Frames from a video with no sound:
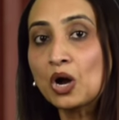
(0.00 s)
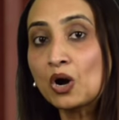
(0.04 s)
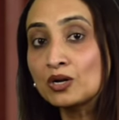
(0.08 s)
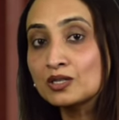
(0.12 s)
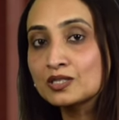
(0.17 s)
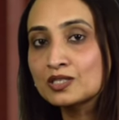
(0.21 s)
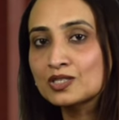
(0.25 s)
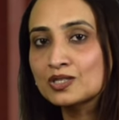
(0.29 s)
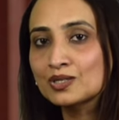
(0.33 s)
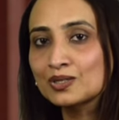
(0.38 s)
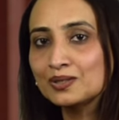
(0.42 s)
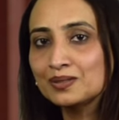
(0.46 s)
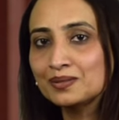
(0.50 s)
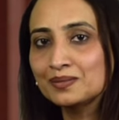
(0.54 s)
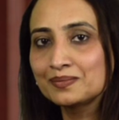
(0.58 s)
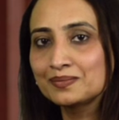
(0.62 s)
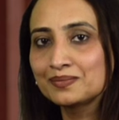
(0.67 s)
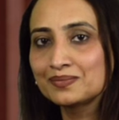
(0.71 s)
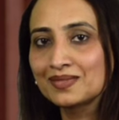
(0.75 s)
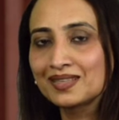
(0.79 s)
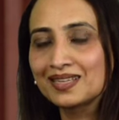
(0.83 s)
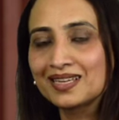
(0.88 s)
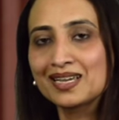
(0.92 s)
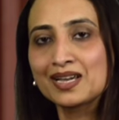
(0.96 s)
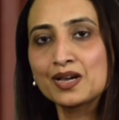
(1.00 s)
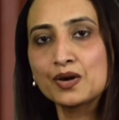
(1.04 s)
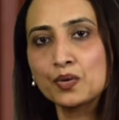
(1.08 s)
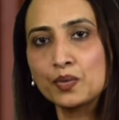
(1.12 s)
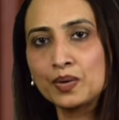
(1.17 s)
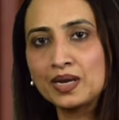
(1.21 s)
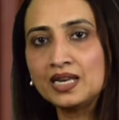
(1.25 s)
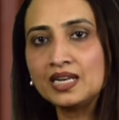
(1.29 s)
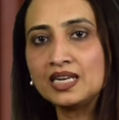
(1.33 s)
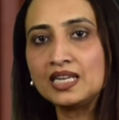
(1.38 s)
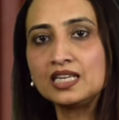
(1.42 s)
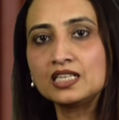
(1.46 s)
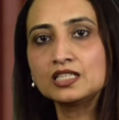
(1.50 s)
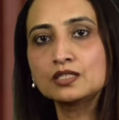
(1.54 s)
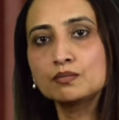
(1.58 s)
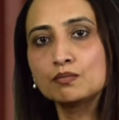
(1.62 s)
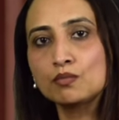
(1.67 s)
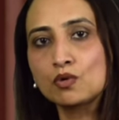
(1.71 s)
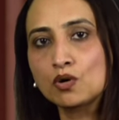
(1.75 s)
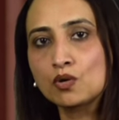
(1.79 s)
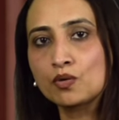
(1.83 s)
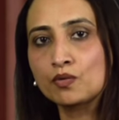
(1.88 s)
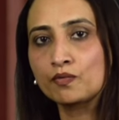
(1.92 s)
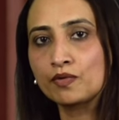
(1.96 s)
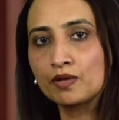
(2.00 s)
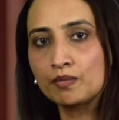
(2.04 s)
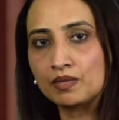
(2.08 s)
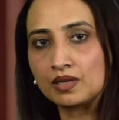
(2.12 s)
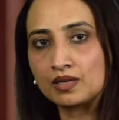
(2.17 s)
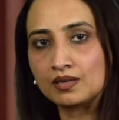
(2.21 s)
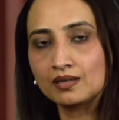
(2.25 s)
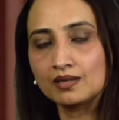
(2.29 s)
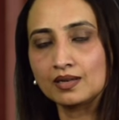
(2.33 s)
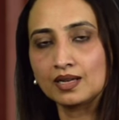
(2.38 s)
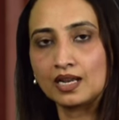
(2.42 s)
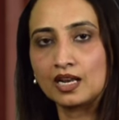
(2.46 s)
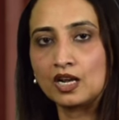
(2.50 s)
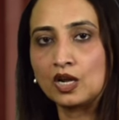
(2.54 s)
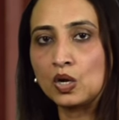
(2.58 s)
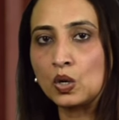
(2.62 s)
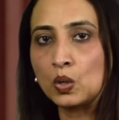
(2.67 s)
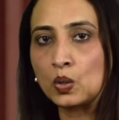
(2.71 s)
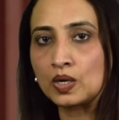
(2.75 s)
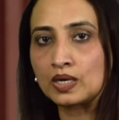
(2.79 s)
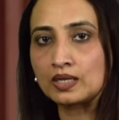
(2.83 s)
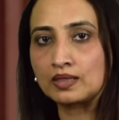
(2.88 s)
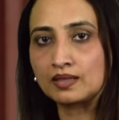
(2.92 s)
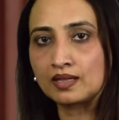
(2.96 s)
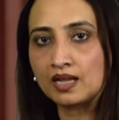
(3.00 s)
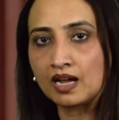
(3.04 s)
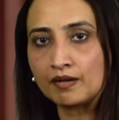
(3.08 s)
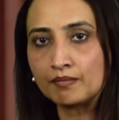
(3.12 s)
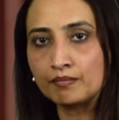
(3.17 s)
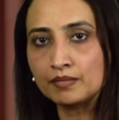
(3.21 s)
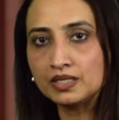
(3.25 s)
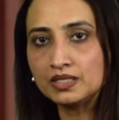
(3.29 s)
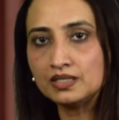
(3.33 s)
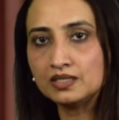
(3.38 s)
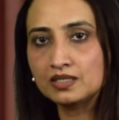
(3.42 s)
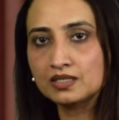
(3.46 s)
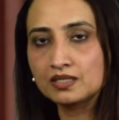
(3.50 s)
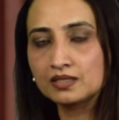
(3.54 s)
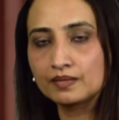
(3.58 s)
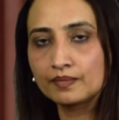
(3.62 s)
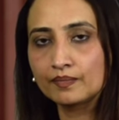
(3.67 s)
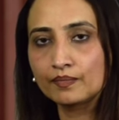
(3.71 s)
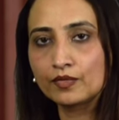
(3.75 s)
Also, we need more women in local government